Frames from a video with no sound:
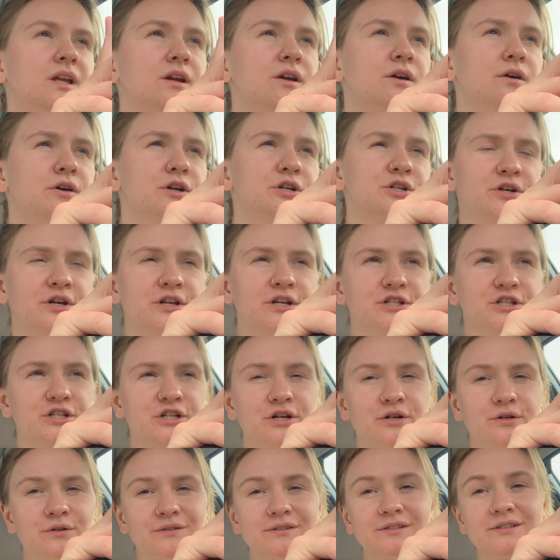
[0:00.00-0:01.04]
go to Trader
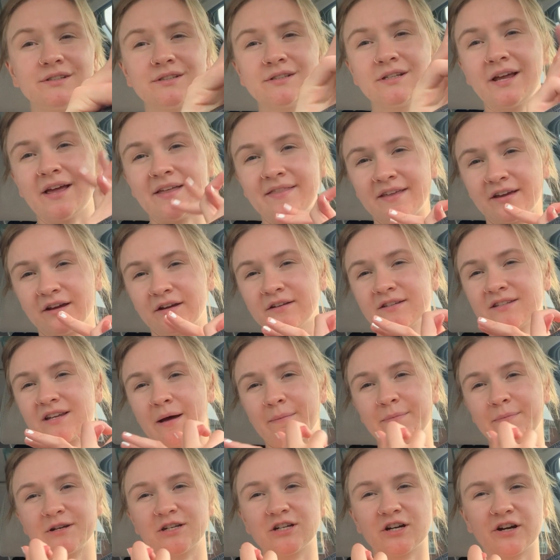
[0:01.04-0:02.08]
Joe's, and then
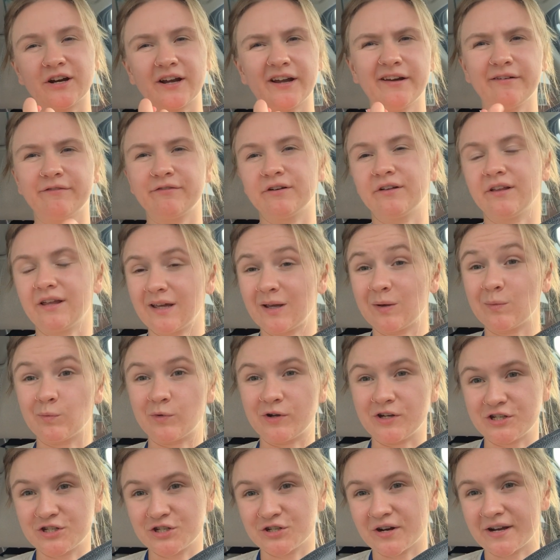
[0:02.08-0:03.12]
stop at Target for like
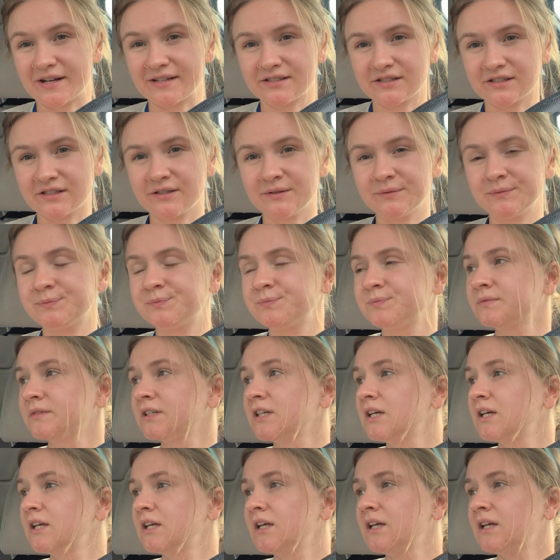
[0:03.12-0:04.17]
moisturizer.
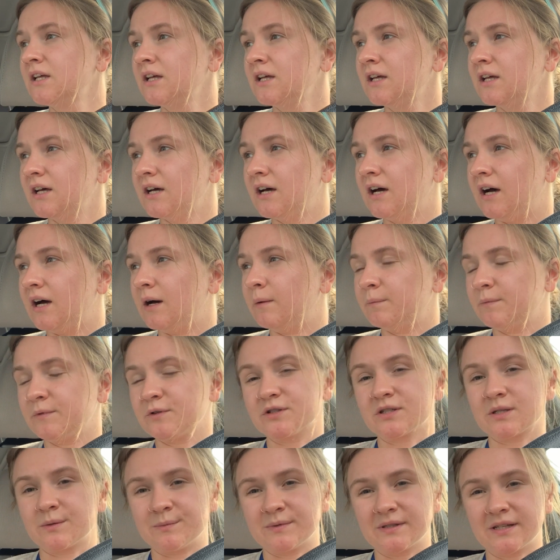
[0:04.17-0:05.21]
Um,
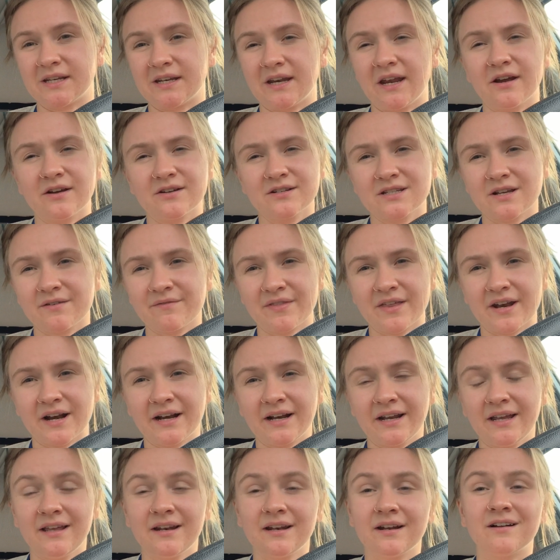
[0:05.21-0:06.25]
there's some skincare stuff that I
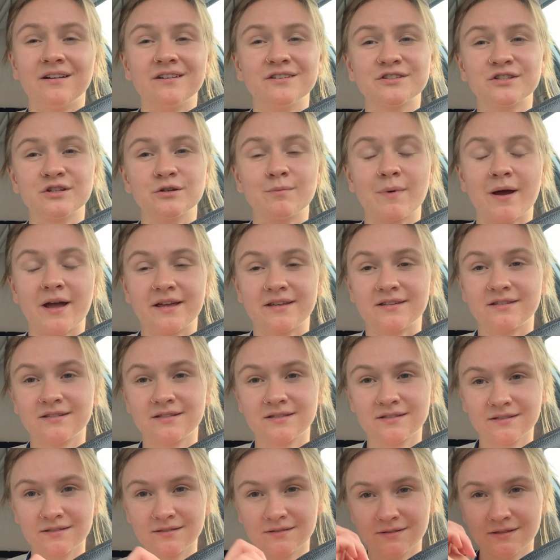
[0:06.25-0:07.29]
need, and also my
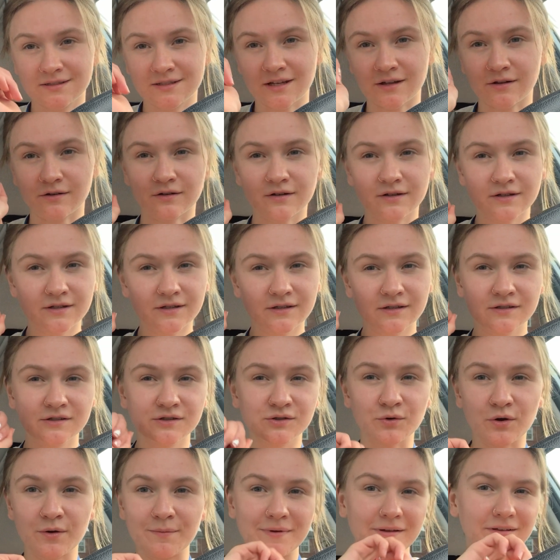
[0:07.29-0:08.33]
silk
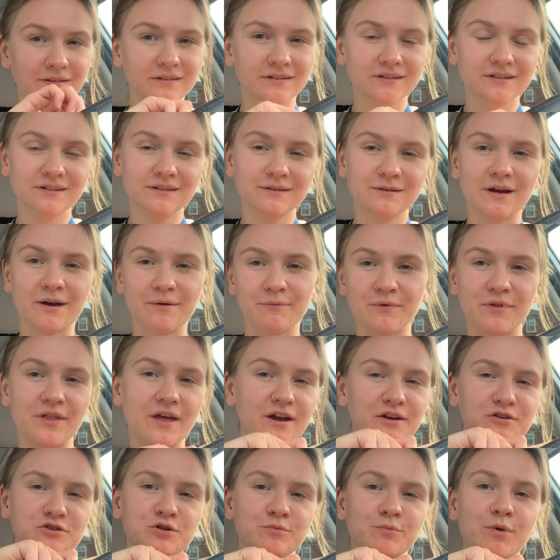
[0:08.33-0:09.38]
soy milk with
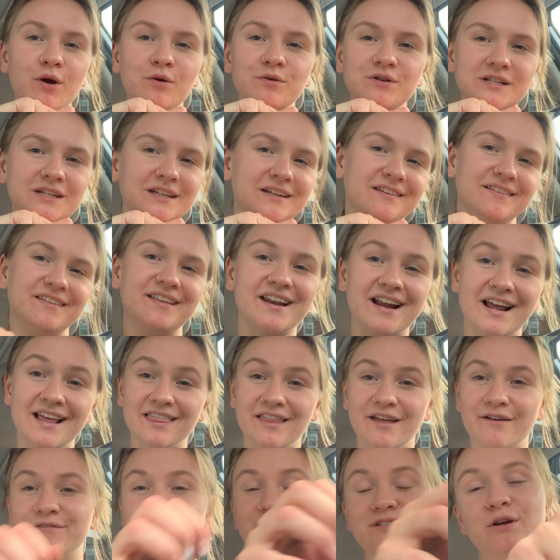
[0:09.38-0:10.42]
extra protein that I
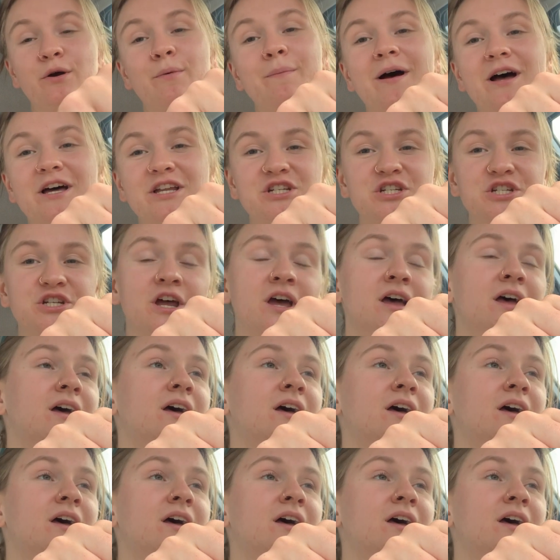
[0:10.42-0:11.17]
love so much.